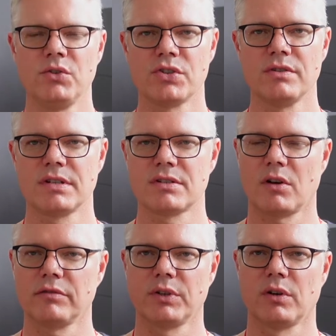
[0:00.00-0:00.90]
shooters
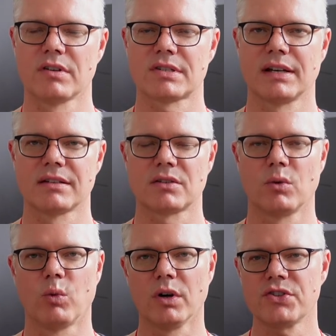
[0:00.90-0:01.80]
often ask us,
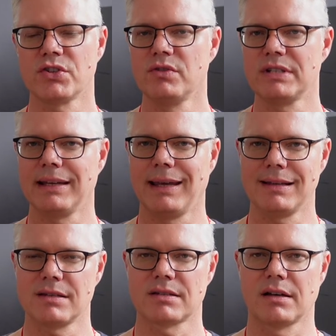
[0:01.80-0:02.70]
what shooting
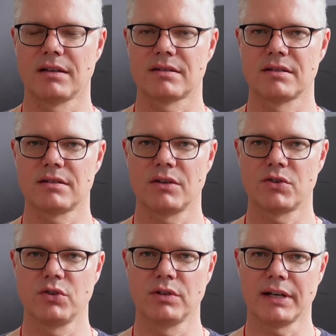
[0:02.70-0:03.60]
exercises
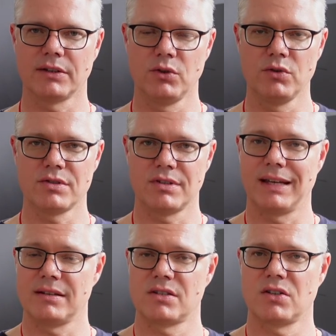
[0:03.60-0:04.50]
should I use to
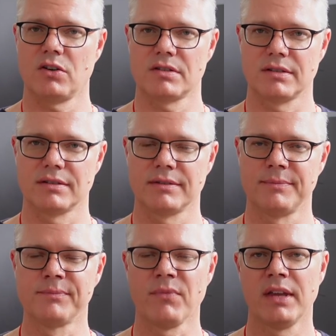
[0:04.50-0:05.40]
get started?
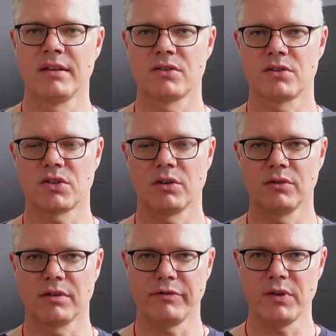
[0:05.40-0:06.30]
So
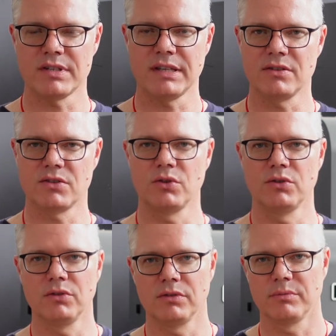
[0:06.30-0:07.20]
the first thing
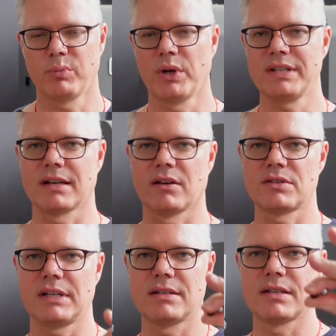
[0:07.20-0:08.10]
to point
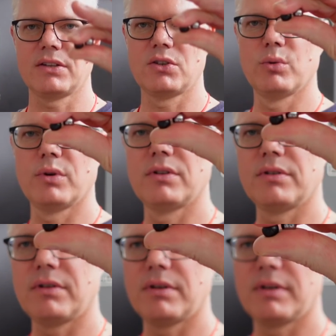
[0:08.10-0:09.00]
out is that you were
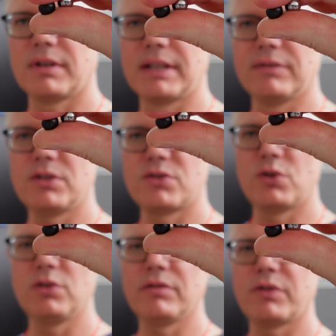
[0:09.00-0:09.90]
given
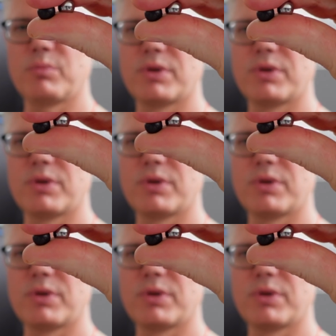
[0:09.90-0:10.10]
2 different